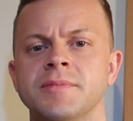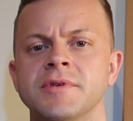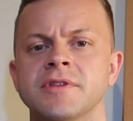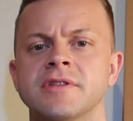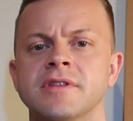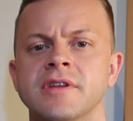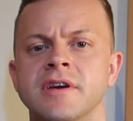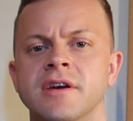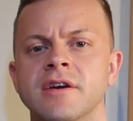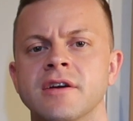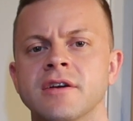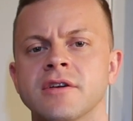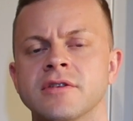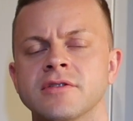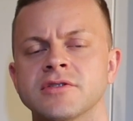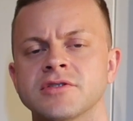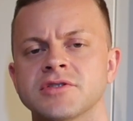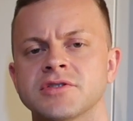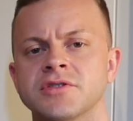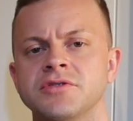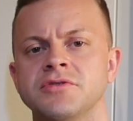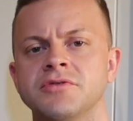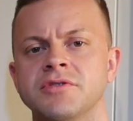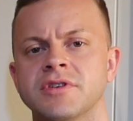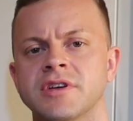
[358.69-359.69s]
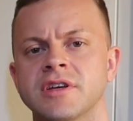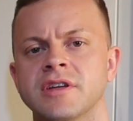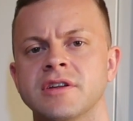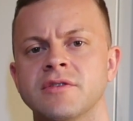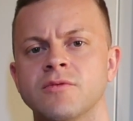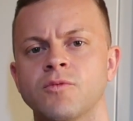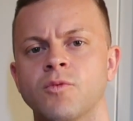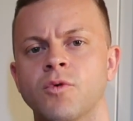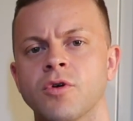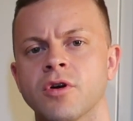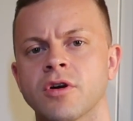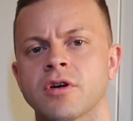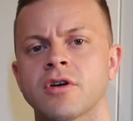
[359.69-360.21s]
it there so you
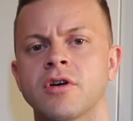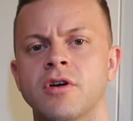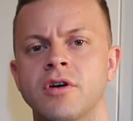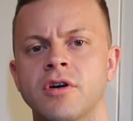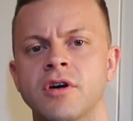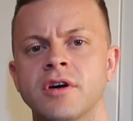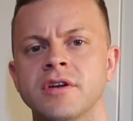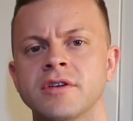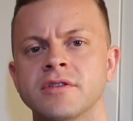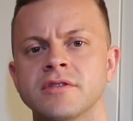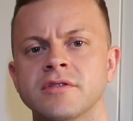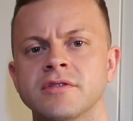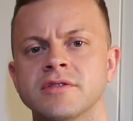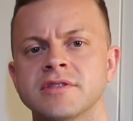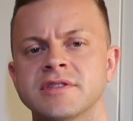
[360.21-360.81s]
can work on